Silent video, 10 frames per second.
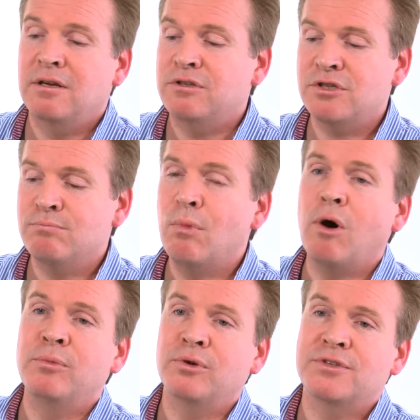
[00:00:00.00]
Just
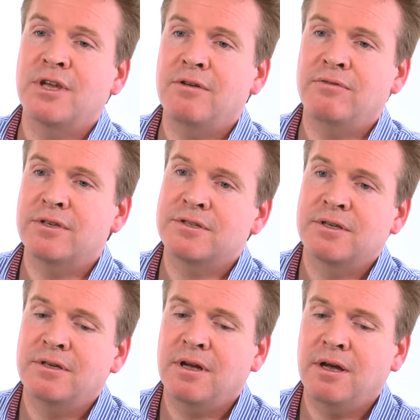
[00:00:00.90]
mop your surface
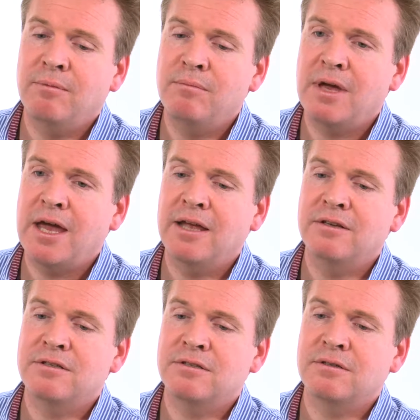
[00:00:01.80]

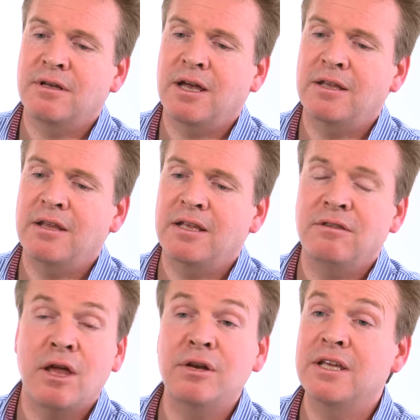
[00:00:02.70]
and then
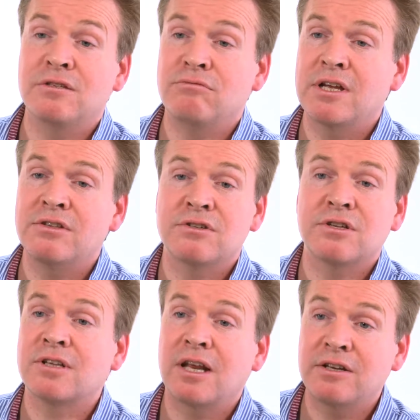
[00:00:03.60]
no need to rinse,
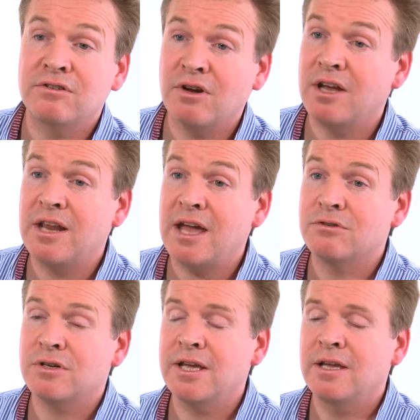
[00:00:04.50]
just let it dry
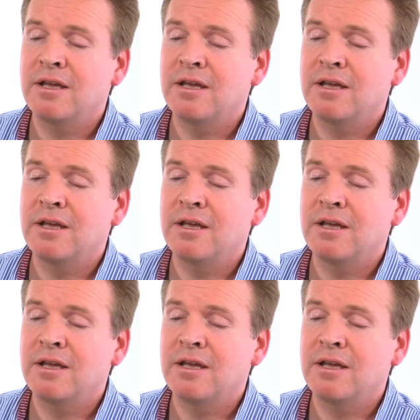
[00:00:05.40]
naturally.